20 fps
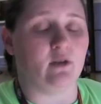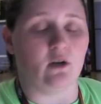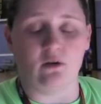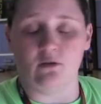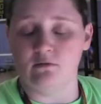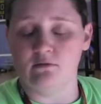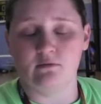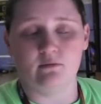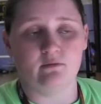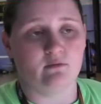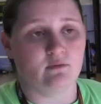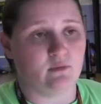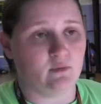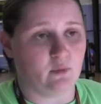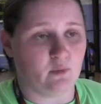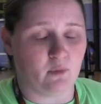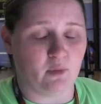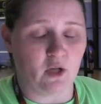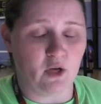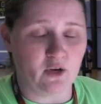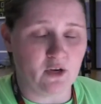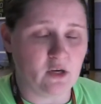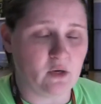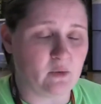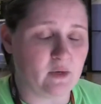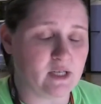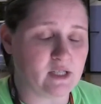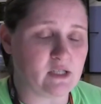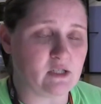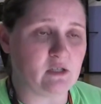No. Blow your
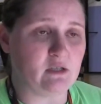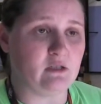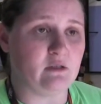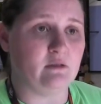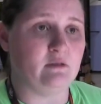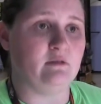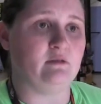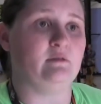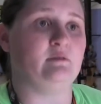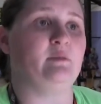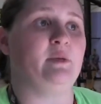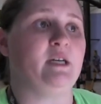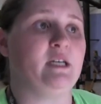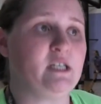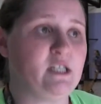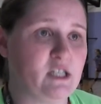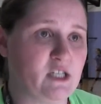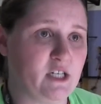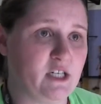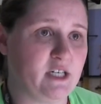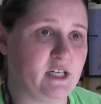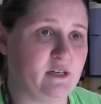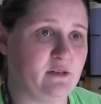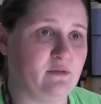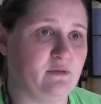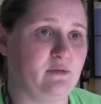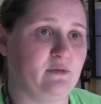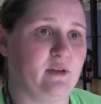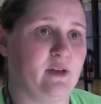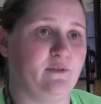whistle, be assertive.
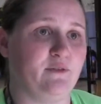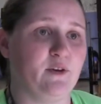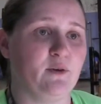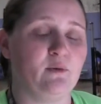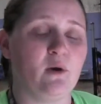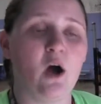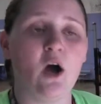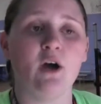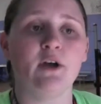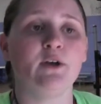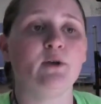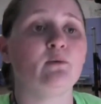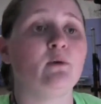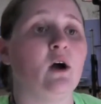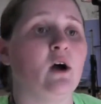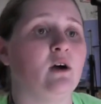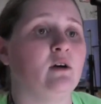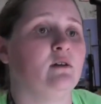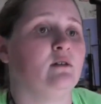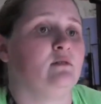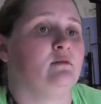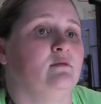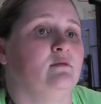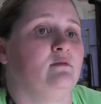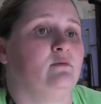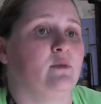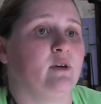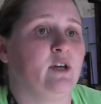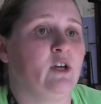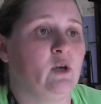If you're wrong, you're wrong.
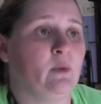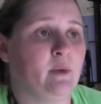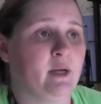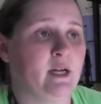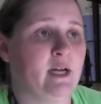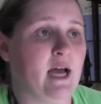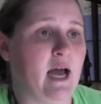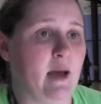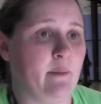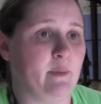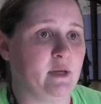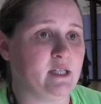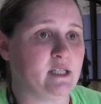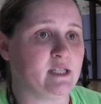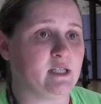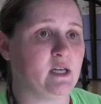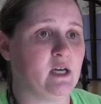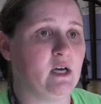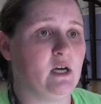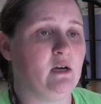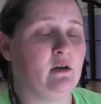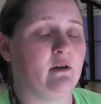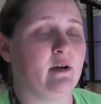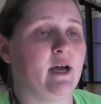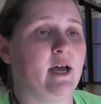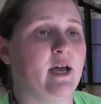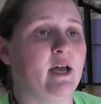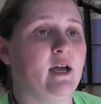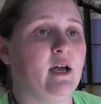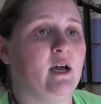We're human, it happens.
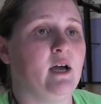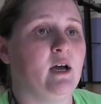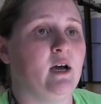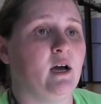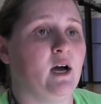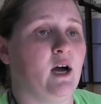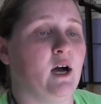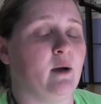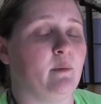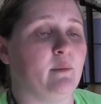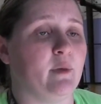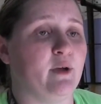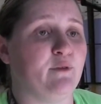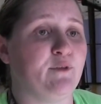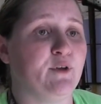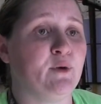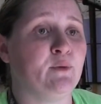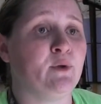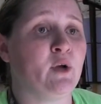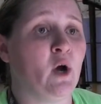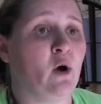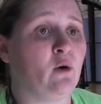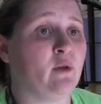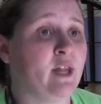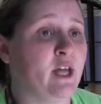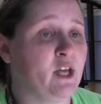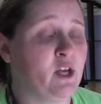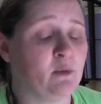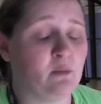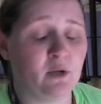Okay? If you know
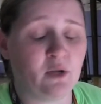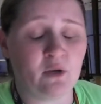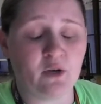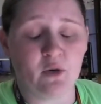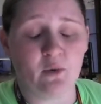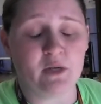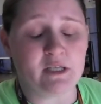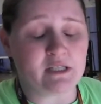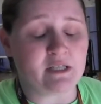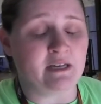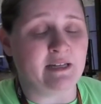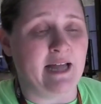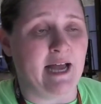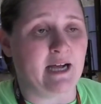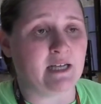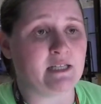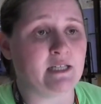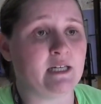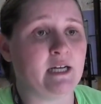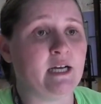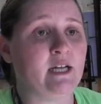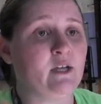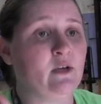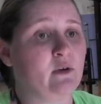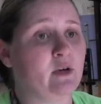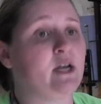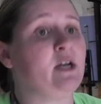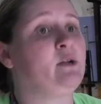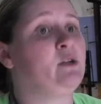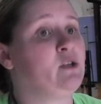that you blew your whistle on accident, you
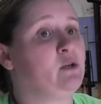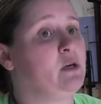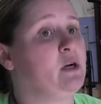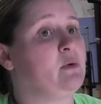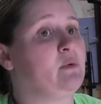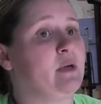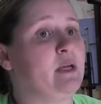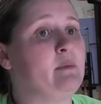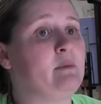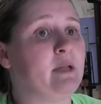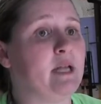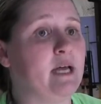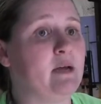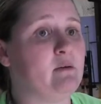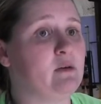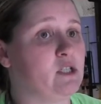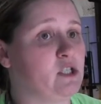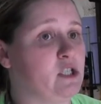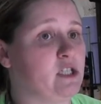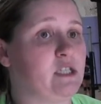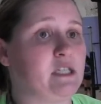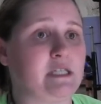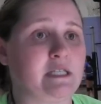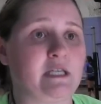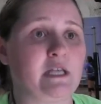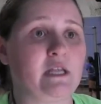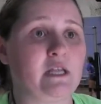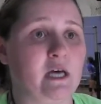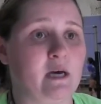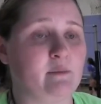can do a replay, which is just
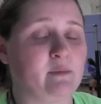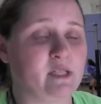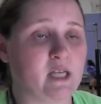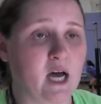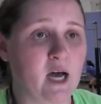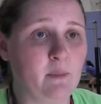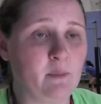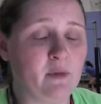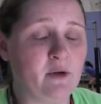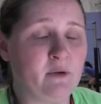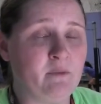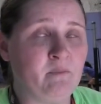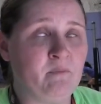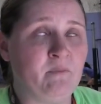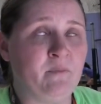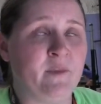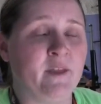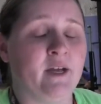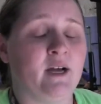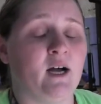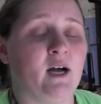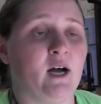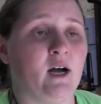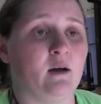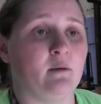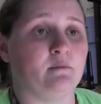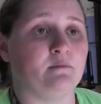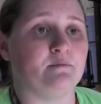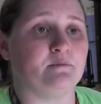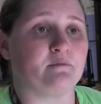a thumbs up.
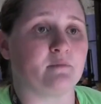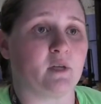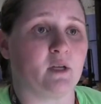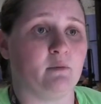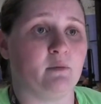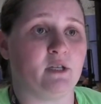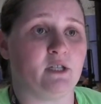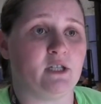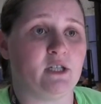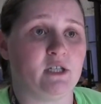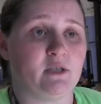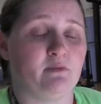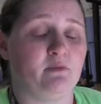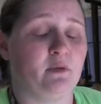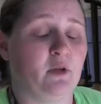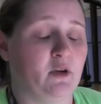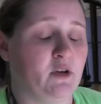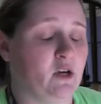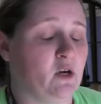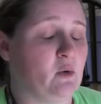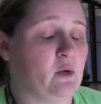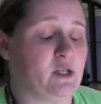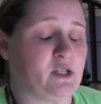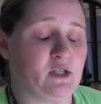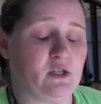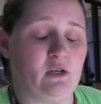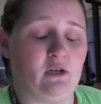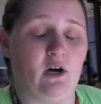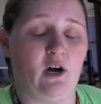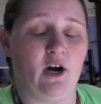But just blow your
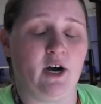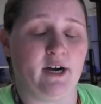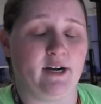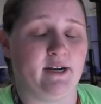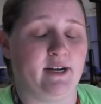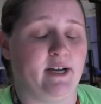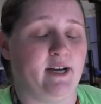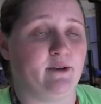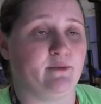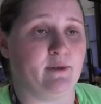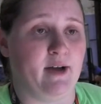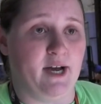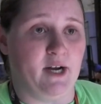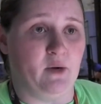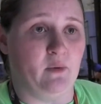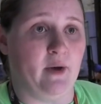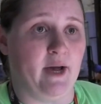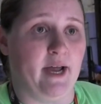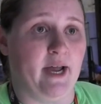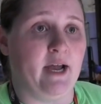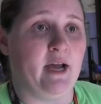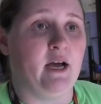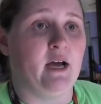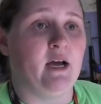whistle hard and right away.